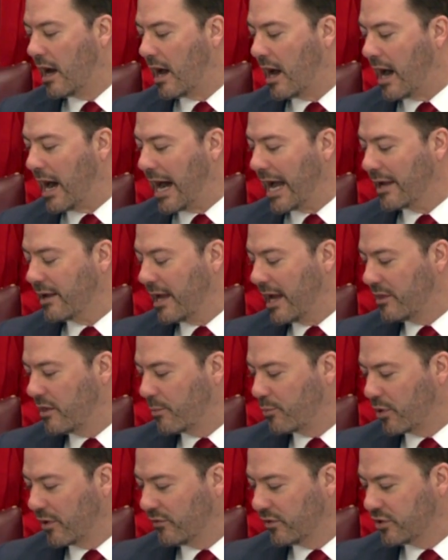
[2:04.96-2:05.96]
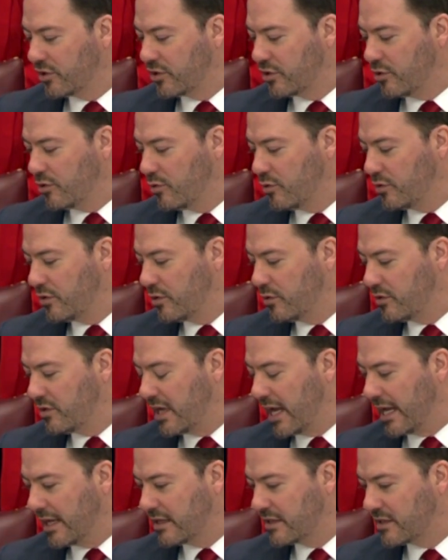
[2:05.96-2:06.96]
I had the privilege to
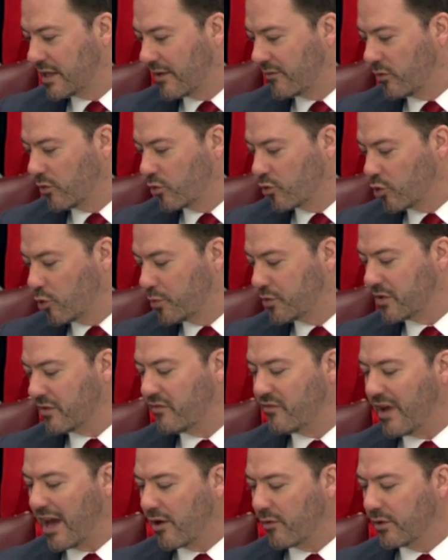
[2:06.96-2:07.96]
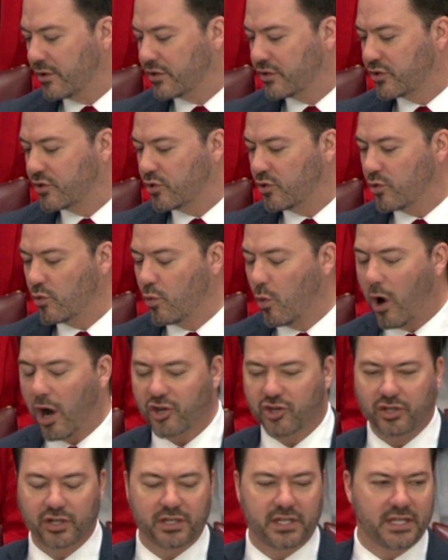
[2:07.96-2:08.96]
take several groups of veterans to
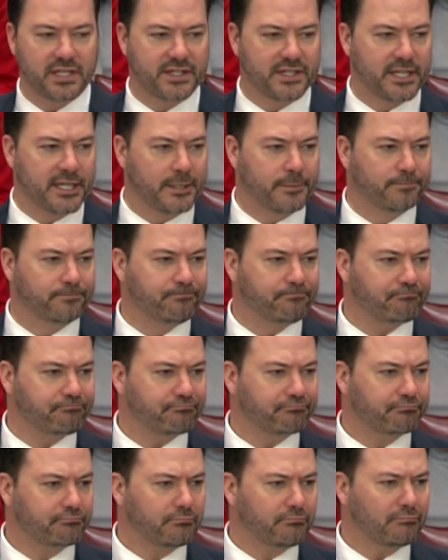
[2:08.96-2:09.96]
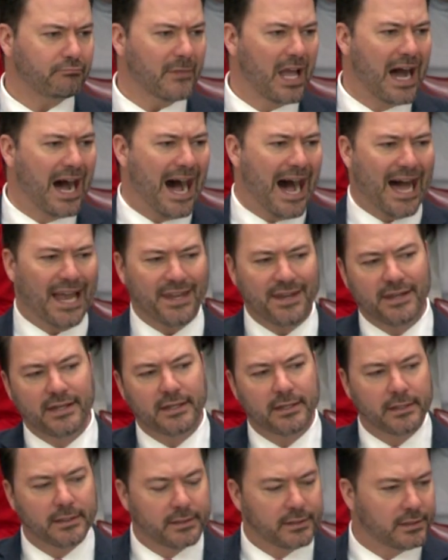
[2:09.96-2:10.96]
Washington, D.C. on
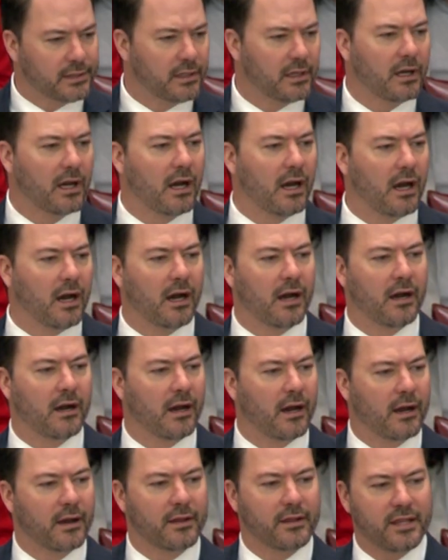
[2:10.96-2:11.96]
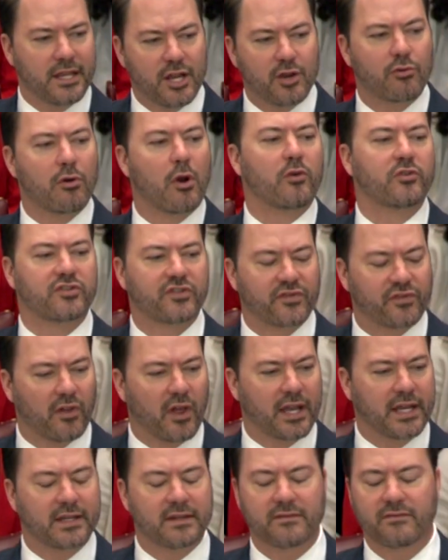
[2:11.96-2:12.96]
a Heroes
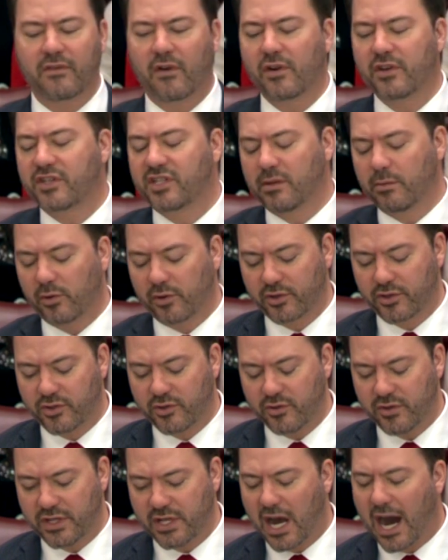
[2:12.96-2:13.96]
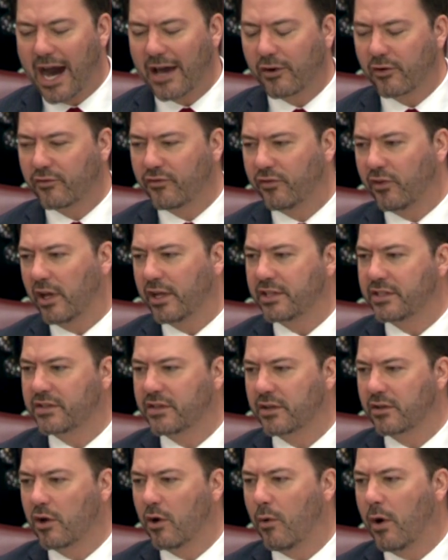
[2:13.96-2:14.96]
flight, very similar to the honor flights
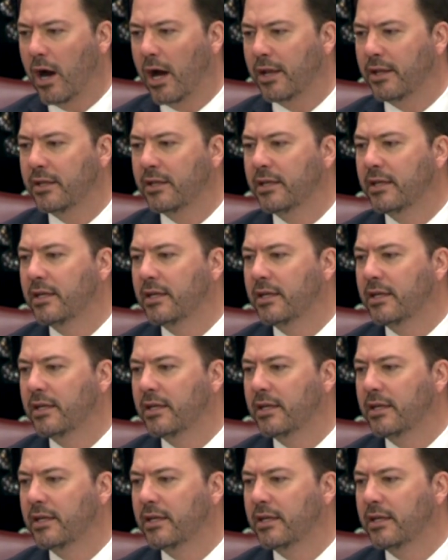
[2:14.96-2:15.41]
that go on.